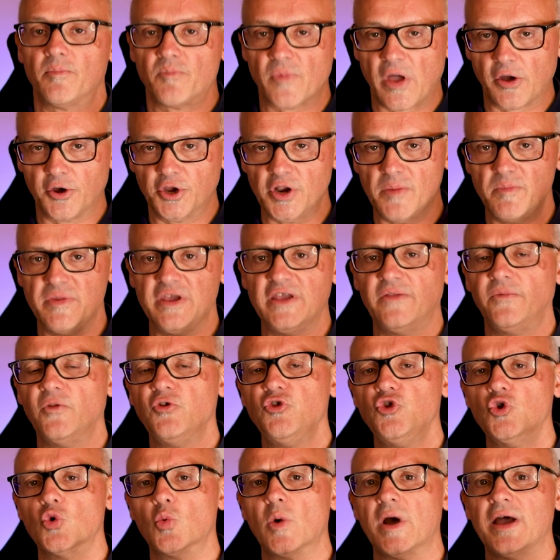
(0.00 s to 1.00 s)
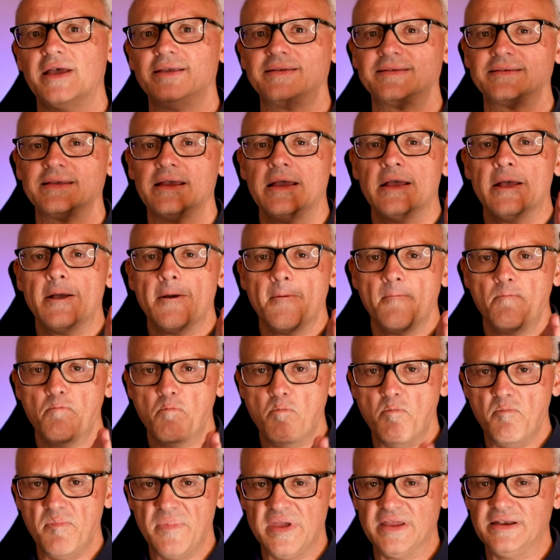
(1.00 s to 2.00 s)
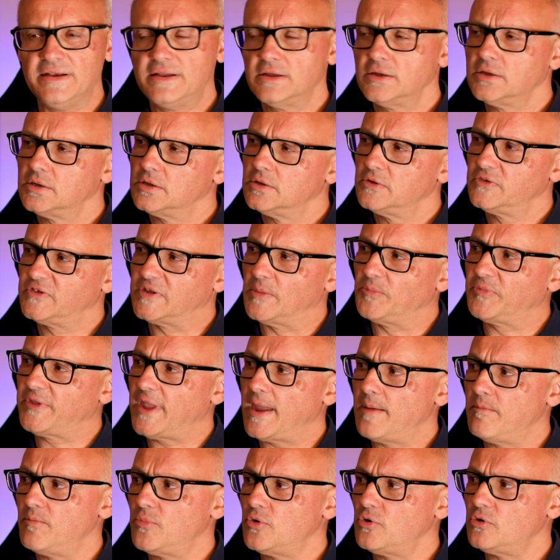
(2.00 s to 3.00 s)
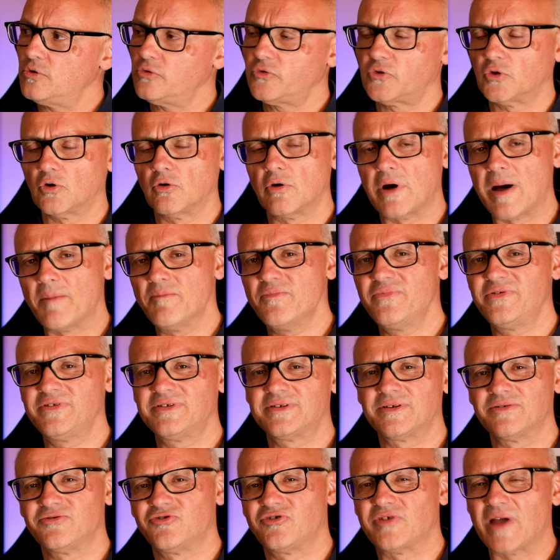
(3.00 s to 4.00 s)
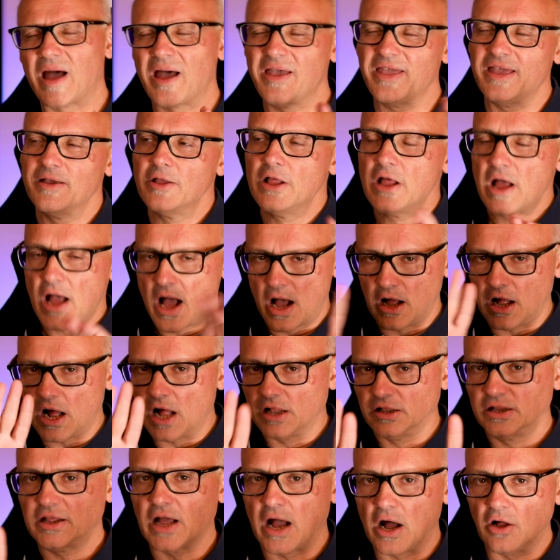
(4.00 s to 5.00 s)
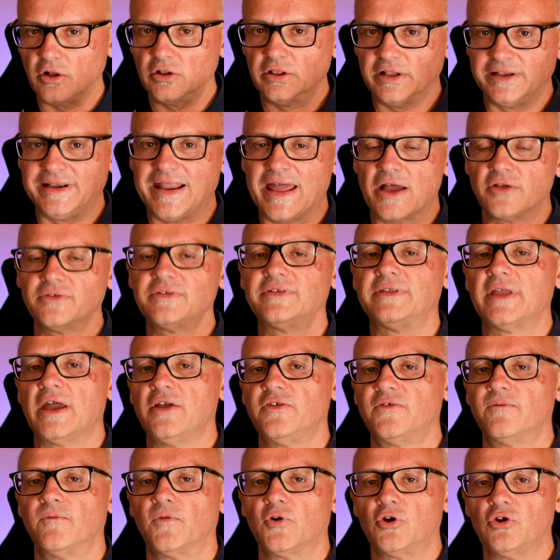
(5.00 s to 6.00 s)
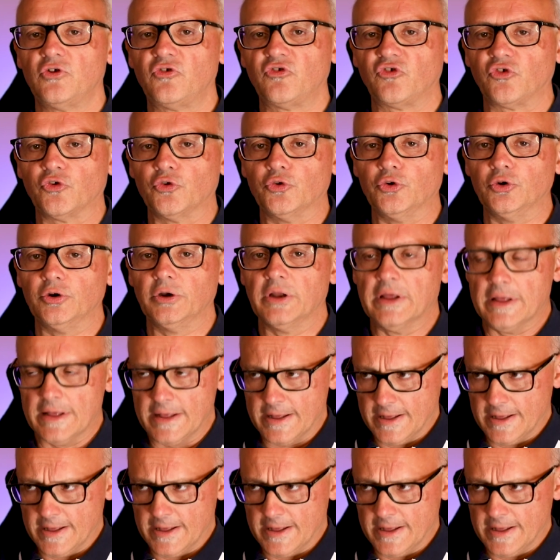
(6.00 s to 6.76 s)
I'm gonna be in the US mid-September, so I'll announce dates very soon.